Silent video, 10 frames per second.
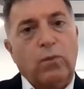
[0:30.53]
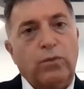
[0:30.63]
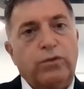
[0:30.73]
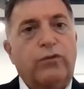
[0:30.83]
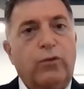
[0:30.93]

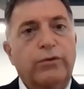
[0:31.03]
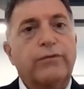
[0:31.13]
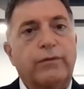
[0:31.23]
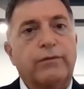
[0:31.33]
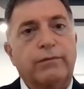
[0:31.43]

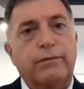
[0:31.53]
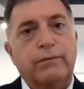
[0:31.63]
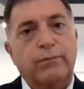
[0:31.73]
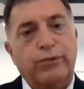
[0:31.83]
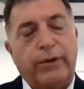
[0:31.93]

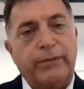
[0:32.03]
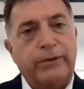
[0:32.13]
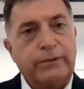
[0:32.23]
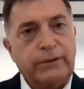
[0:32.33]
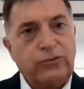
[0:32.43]
sources,
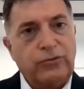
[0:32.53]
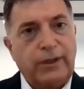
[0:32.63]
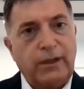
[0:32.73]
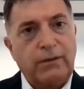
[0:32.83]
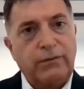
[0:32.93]
primarily
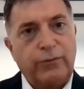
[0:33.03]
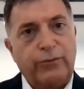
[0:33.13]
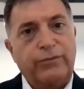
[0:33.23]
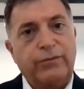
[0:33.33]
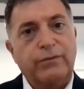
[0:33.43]
Judaic
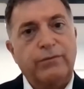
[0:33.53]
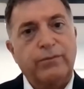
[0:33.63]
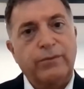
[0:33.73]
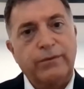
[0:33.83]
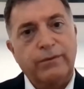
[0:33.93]
sources,
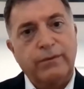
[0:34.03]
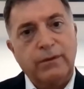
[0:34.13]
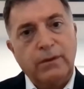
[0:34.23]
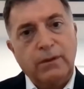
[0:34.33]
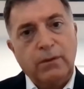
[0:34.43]
was
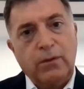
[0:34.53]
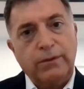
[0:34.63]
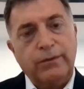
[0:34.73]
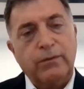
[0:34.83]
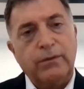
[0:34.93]

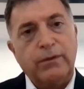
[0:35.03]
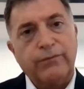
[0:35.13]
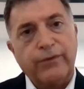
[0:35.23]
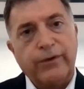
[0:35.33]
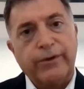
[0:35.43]
also a
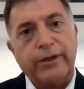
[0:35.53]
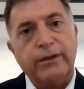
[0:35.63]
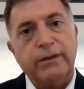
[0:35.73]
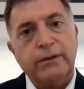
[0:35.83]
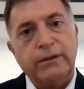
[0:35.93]

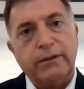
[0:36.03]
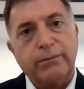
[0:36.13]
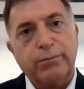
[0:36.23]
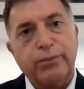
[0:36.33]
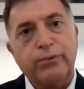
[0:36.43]
very
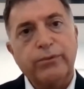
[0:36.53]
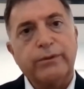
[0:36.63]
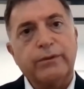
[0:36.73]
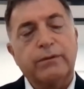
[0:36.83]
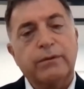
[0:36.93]

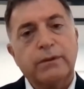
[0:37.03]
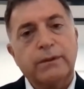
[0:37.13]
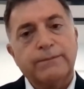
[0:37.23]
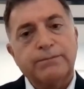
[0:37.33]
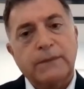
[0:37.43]
important
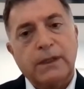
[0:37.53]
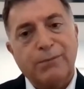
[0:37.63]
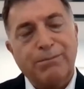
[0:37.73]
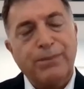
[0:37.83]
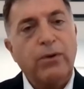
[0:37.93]

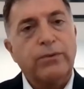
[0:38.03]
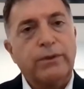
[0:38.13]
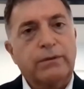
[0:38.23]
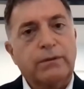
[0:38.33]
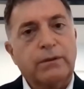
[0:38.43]

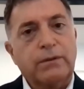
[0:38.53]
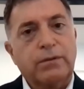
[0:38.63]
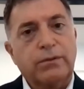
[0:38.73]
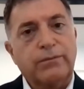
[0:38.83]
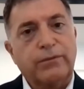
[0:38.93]
component in
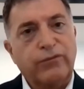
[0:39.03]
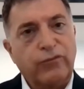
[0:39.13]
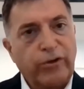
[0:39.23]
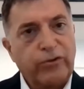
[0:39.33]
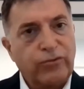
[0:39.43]
terms of
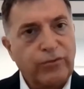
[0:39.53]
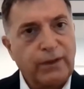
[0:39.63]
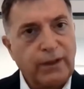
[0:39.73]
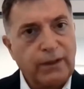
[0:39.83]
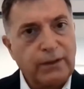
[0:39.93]
structuring
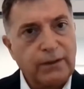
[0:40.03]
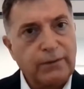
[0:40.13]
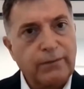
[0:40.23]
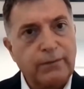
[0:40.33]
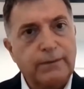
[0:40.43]
the ideas.